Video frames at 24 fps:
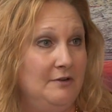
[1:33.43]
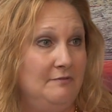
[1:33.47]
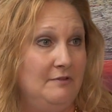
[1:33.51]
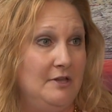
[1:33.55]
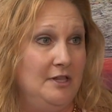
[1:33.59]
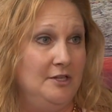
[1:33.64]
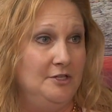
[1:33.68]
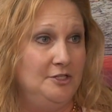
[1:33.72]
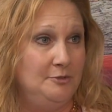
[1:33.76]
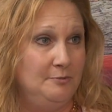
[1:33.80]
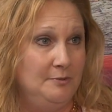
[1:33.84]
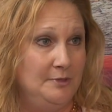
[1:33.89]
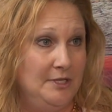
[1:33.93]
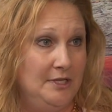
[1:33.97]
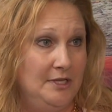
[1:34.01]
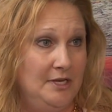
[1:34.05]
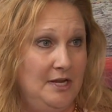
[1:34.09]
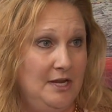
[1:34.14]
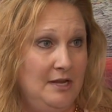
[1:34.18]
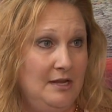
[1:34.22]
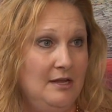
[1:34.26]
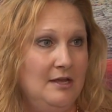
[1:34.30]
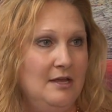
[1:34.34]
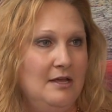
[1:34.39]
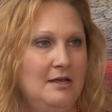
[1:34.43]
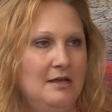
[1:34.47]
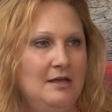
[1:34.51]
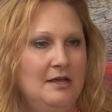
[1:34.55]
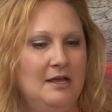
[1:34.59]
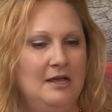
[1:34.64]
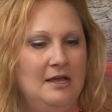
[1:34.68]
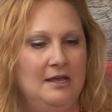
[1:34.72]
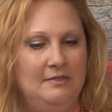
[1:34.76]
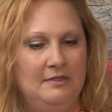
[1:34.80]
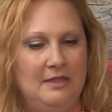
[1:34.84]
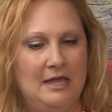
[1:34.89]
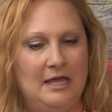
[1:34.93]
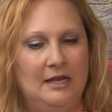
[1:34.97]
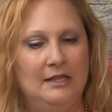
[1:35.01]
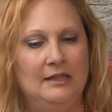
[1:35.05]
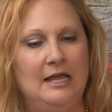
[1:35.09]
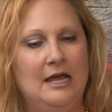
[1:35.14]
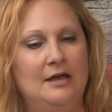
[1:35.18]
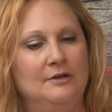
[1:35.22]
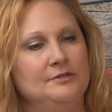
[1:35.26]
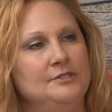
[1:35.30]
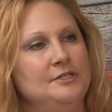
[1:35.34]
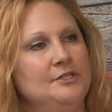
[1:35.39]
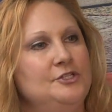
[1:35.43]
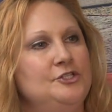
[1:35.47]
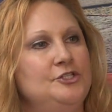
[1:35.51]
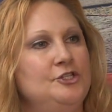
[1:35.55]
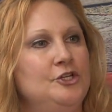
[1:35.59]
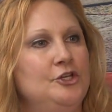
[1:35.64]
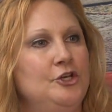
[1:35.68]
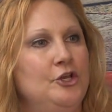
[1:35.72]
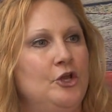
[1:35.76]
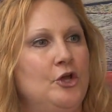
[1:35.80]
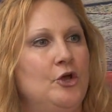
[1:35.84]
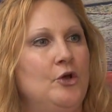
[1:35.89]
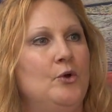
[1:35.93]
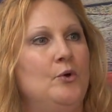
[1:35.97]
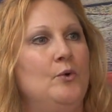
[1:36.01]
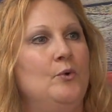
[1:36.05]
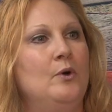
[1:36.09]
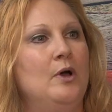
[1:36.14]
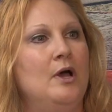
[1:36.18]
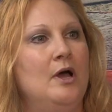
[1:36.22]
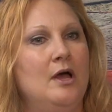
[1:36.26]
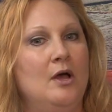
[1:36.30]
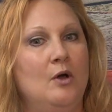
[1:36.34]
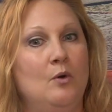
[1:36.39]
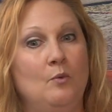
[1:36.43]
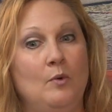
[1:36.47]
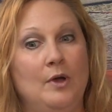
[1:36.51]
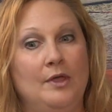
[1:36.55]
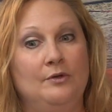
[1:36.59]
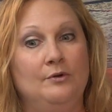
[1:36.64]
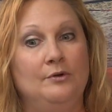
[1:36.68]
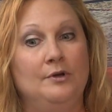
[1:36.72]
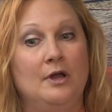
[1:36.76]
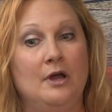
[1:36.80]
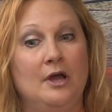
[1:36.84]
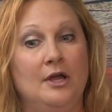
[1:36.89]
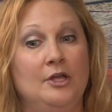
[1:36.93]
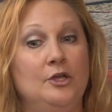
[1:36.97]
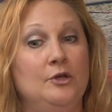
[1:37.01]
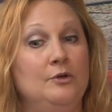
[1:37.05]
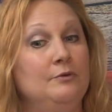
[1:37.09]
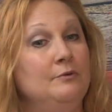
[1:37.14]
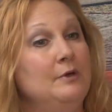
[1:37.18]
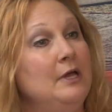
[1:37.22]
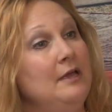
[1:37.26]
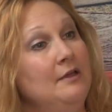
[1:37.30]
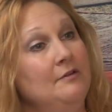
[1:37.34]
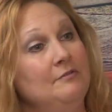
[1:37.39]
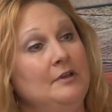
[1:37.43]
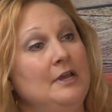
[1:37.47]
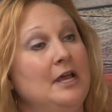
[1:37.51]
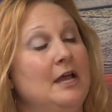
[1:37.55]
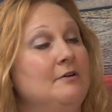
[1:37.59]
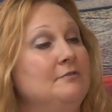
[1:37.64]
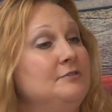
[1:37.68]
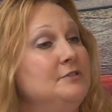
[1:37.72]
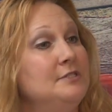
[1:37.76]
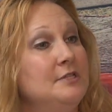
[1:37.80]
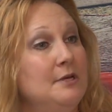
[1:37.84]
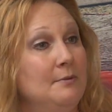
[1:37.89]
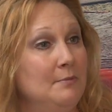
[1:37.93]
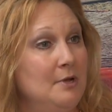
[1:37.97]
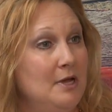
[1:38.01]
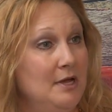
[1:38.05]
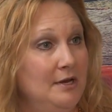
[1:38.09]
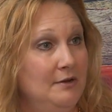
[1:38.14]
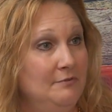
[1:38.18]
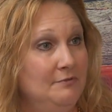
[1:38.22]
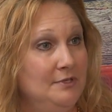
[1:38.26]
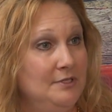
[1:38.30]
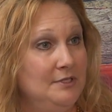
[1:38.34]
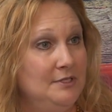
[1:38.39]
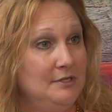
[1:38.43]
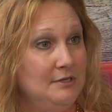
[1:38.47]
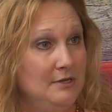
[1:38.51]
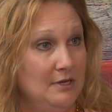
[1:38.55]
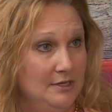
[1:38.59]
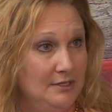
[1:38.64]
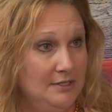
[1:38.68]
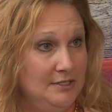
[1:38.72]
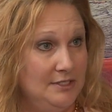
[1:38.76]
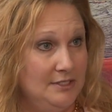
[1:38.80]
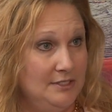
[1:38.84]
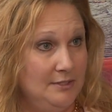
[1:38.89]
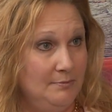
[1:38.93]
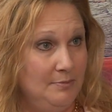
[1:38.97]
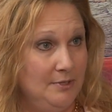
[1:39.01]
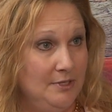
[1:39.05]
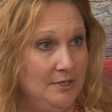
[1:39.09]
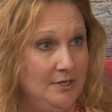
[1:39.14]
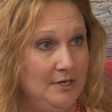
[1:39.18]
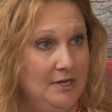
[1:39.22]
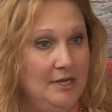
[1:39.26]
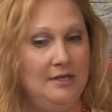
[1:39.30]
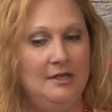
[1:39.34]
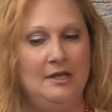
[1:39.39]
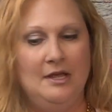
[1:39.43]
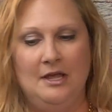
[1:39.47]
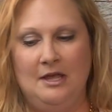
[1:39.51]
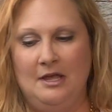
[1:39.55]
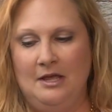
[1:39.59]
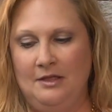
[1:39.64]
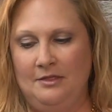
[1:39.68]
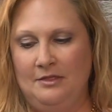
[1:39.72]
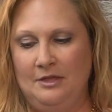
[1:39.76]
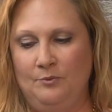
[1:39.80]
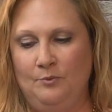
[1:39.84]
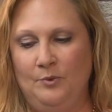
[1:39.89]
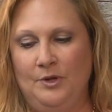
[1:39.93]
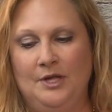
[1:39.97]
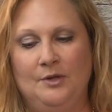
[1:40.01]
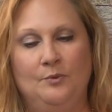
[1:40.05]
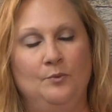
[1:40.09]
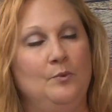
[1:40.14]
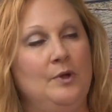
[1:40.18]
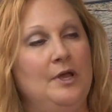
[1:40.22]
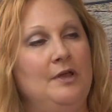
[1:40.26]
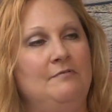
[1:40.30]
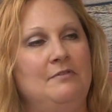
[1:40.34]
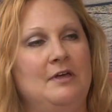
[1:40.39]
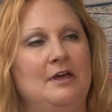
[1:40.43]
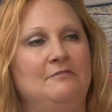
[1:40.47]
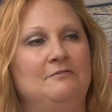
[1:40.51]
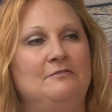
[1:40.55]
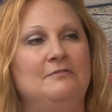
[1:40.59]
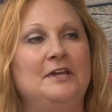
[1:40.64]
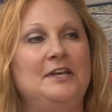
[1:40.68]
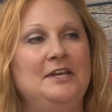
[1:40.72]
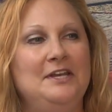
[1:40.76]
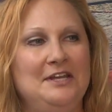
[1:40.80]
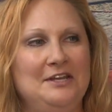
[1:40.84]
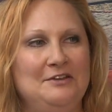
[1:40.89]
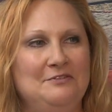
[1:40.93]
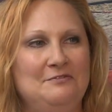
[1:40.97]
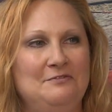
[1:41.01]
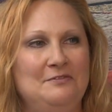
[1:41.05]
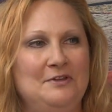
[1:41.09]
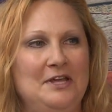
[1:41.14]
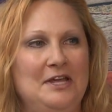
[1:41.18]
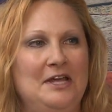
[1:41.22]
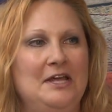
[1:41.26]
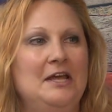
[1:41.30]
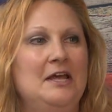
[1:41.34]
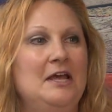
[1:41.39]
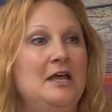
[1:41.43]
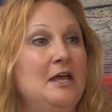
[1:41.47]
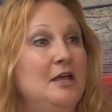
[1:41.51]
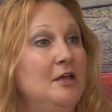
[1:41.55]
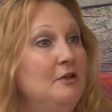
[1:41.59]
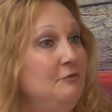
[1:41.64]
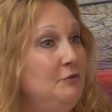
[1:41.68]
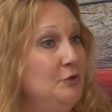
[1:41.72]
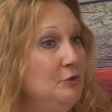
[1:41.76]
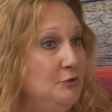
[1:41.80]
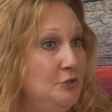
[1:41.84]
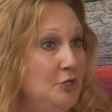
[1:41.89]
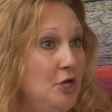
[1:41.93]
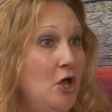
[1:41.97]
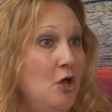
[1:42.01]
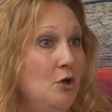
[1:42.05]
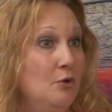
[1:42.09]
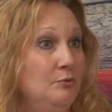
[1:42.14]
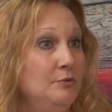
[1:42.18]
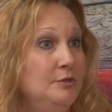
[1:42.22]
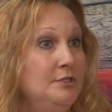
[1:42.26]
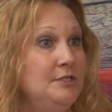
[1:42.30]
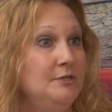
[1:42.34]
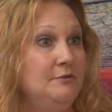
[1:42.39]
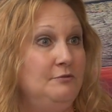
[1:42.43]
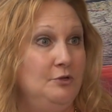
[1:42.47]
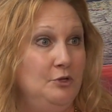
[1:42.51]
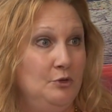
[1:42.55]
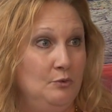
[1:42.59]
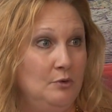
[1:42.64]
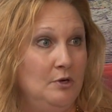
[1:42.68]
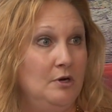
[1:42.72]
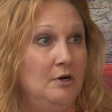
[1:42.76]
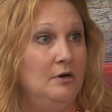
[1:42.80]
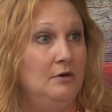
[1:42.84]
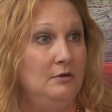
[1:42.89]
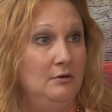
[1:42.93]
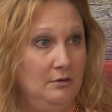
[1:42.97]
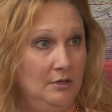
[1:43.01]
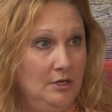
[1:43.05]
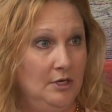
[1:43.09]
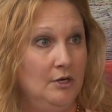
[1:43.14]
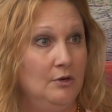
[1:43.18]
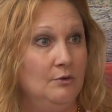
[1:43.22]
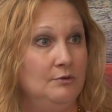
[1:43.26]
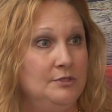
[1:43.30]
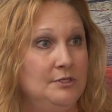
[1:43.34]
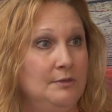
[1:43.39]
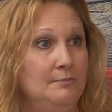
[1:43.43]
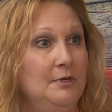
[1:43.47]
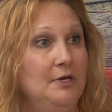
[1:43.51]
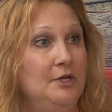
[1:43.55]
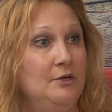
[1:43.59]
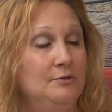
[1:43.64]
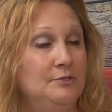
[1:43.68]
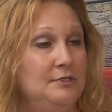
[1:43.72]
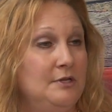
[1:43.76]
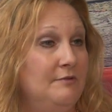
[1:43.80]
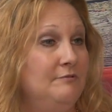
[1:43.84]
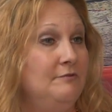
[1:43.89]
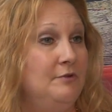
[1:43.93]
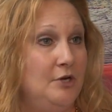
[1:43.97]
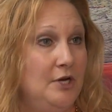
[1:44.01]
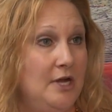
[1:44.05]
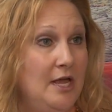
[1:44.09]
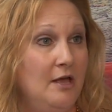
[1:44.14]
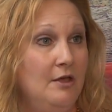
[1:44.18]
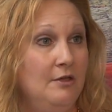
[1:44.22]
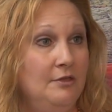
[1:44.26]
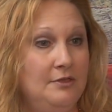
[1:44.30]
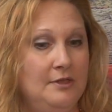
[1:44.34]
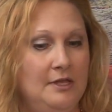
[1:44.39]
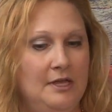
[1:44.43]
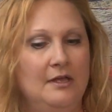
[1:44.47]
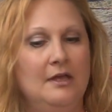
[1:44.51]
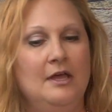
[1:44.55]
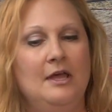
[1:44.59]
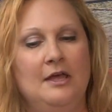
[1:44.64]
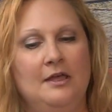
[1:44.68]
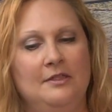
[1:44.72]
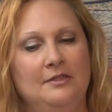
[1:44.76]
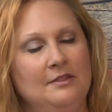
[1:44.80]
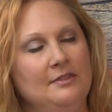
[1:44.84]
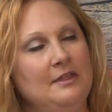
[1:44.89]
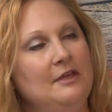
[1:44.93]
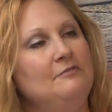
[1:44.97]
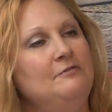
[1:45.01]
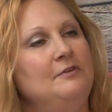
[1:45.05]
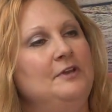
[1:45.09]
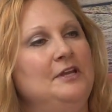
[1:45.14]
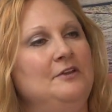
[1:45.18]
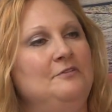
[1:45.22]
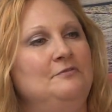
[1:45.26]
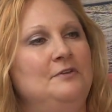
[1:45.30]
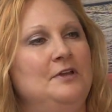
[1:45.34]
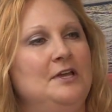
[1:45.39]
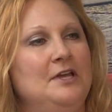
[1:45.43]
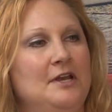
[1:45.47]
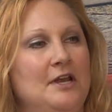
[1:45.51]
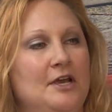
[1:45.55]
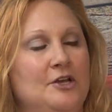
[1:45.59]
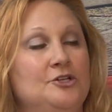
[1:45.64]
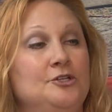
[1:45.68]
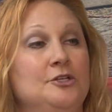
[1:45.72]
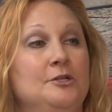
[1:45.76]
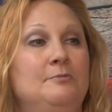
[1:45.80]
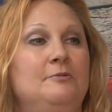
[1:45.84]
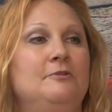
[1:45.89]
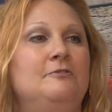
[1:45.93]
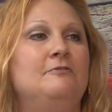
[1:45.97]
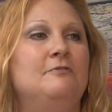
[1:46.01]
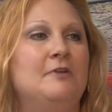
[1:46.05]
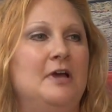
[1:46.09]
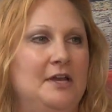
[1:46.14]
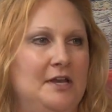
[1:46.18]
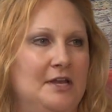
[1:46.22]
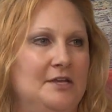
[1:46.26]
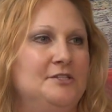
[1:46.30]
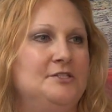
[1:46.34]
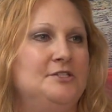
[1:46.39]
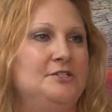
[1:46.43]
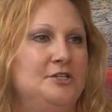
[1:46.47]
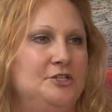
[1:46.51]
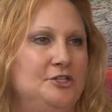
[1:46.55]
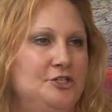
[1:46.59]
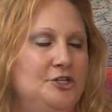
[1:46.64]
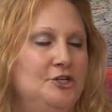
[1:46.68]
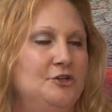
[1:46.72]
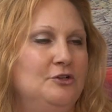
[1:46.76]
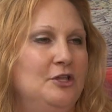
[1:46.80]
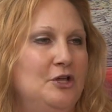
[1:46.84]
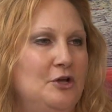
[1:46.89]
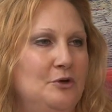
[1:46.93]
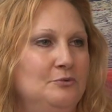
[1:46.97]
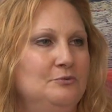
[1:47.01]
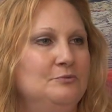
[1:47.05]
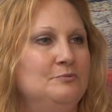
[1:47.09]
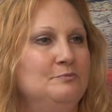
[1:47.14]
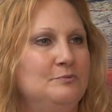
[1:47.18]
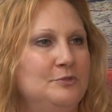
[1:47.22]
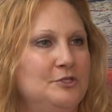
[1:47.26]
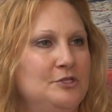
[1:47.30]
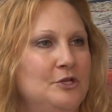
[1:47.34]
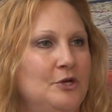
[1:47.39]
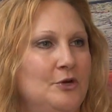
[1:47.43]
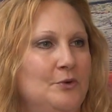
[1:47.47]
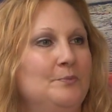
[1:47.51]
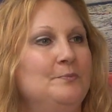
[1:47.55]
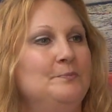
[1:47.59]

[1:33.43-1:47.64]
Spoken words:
of eligibility, and that allows us to know whether or not you even have some kind of a disability. Then we can waive that funding fee. If you don't, if you are somebody who's very healthy, then that funding fee can actually be financed into your loan. So,